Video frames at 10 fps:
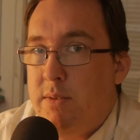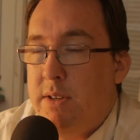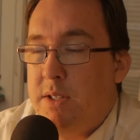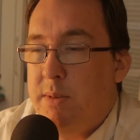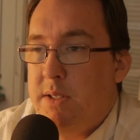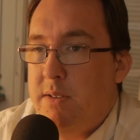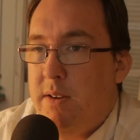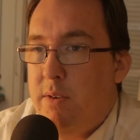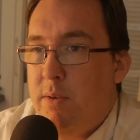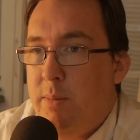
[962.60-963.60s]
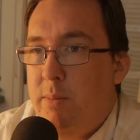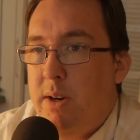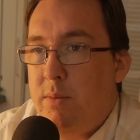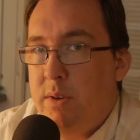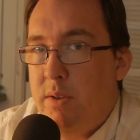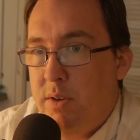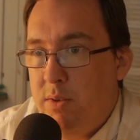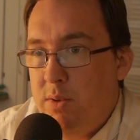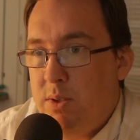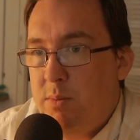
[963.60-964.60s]
very expensive. I thought of buying one of
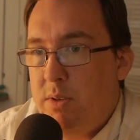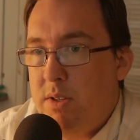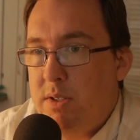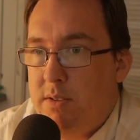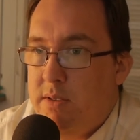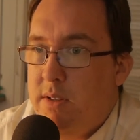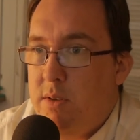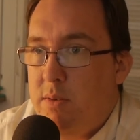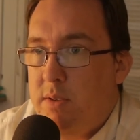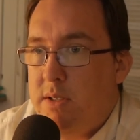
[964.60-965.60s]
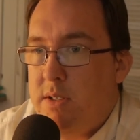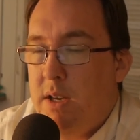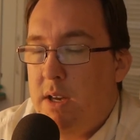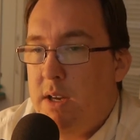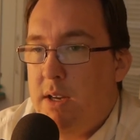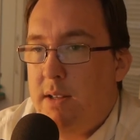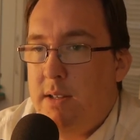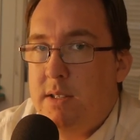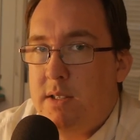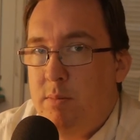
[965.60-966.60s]
those because it's at
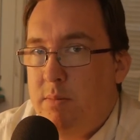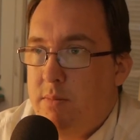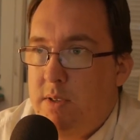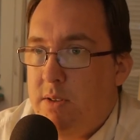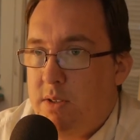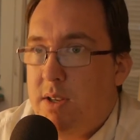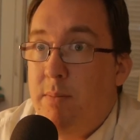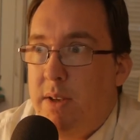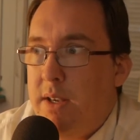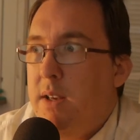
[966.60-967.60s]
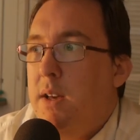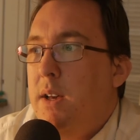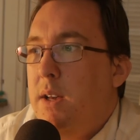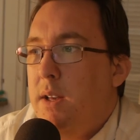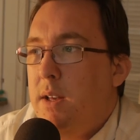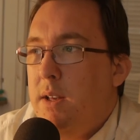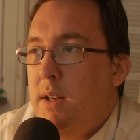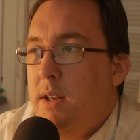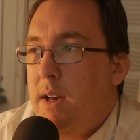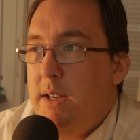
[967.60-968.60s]
least it's something.
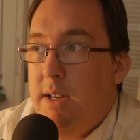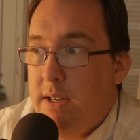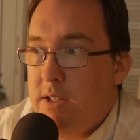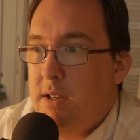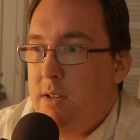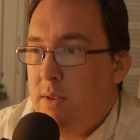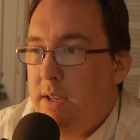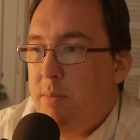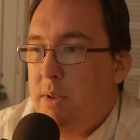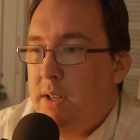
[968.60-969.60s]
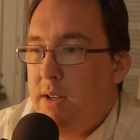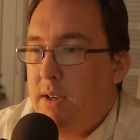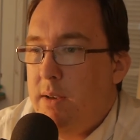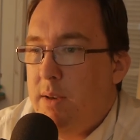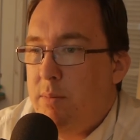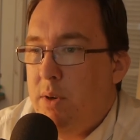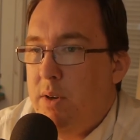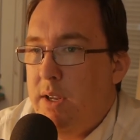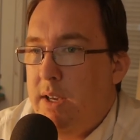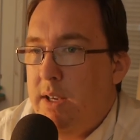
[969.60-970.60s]
I didn't actually do that, but then I
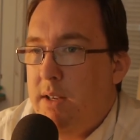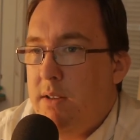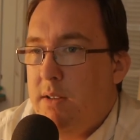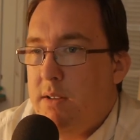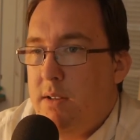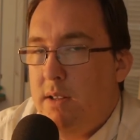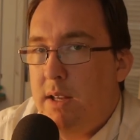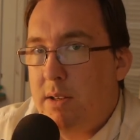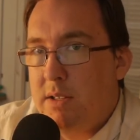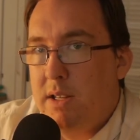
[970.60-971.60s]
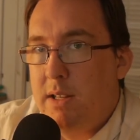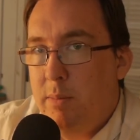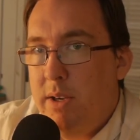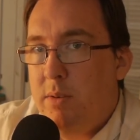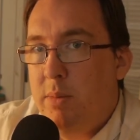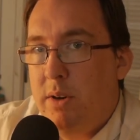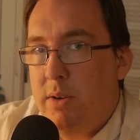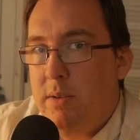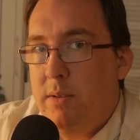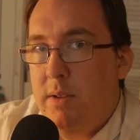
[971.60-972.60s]
bought a slightly bigger
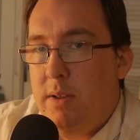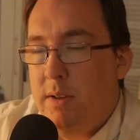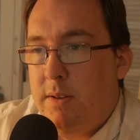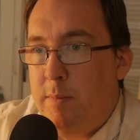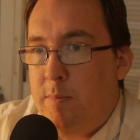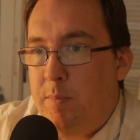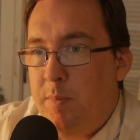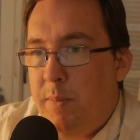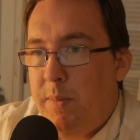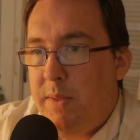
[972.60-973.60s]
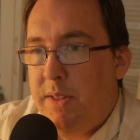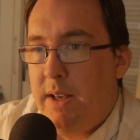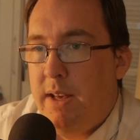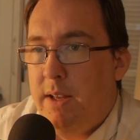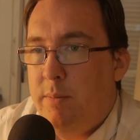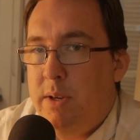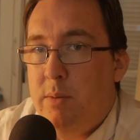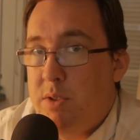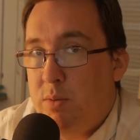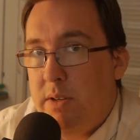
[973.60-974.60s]
bottle that had, but it
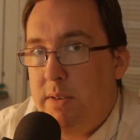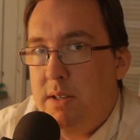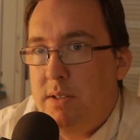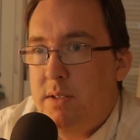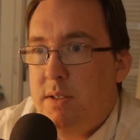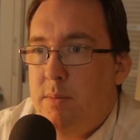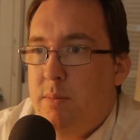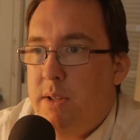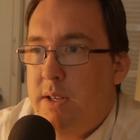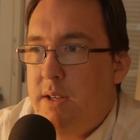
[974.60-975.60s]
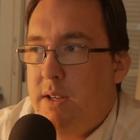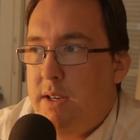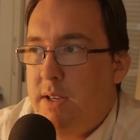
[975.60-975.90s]
wasn't 12 years. But then